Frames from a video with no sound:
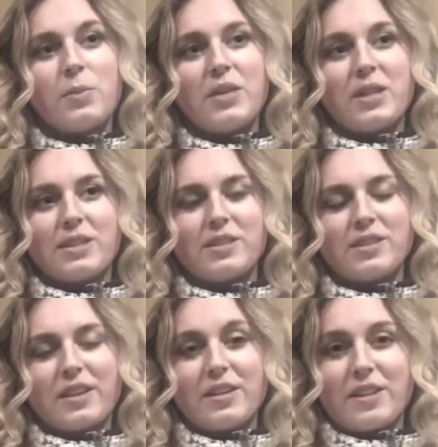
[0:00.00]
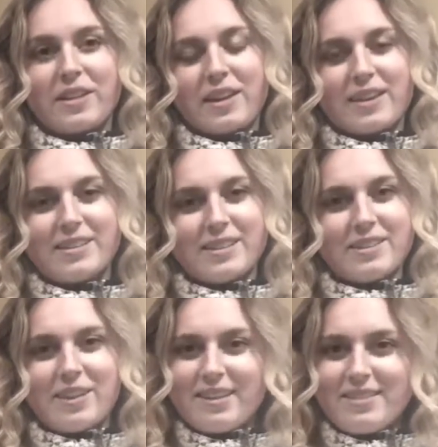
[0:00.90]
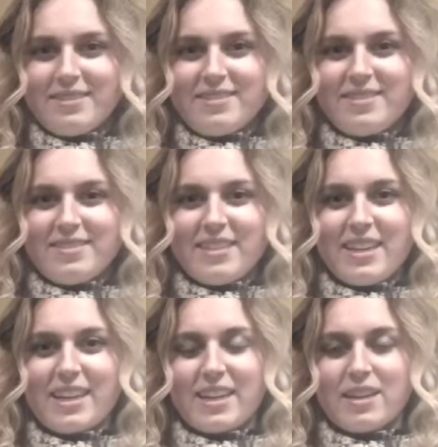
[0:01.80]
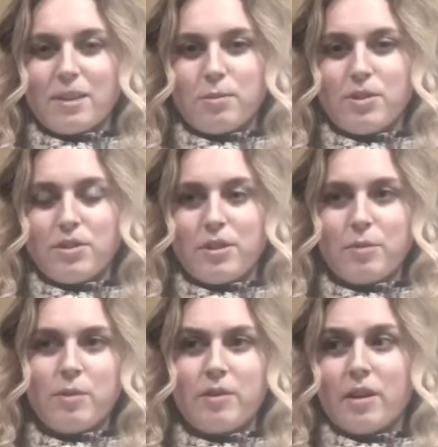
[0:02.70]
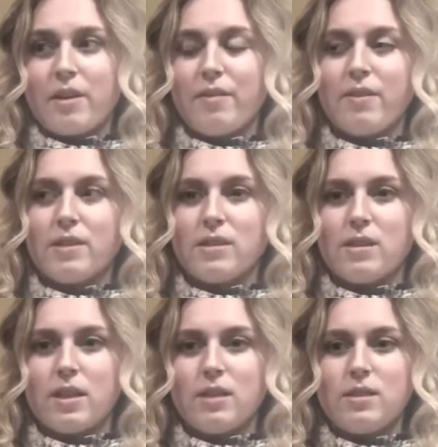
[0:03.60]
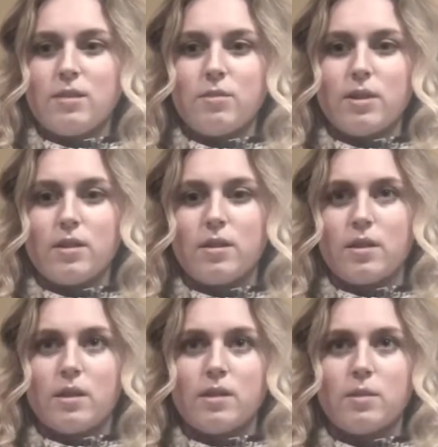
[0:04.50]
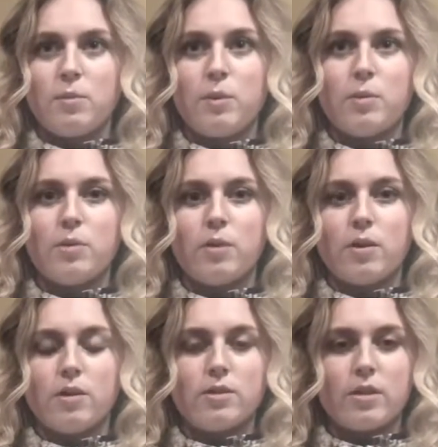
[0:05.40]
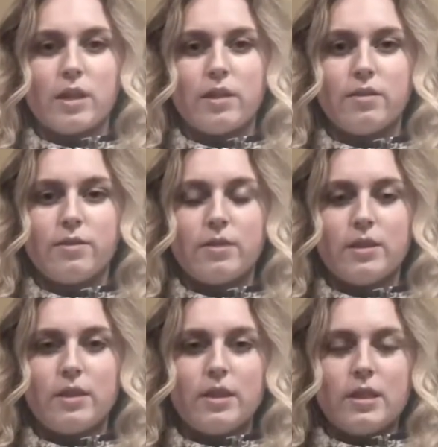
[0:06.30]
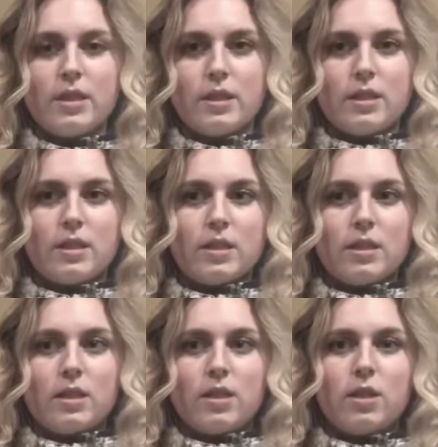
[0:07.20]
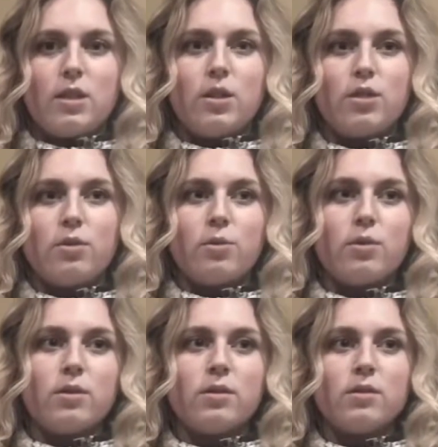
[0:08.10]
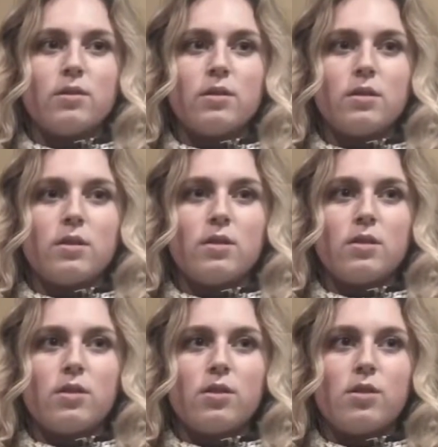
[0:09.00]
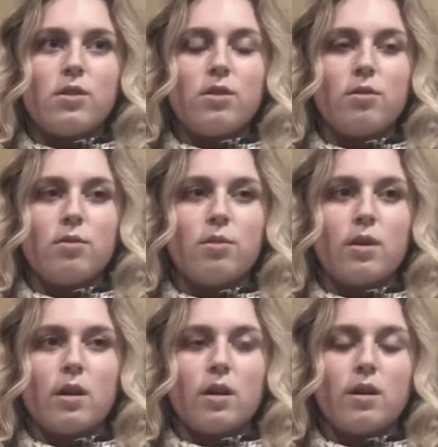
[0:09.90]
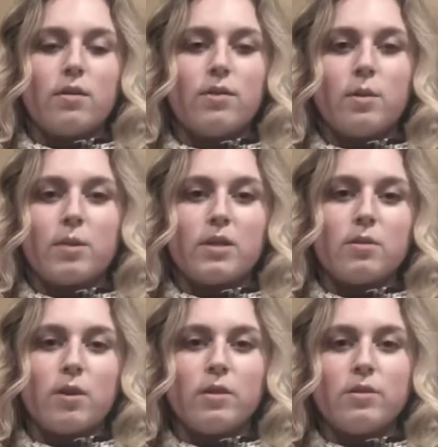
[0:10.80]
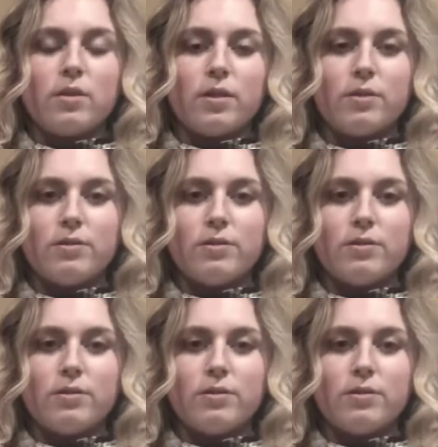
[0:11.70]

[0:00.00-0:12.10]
Because I like acting a lot, and I got an opportunity to be on a fun set with some people who are also kind of new to filming as well, so,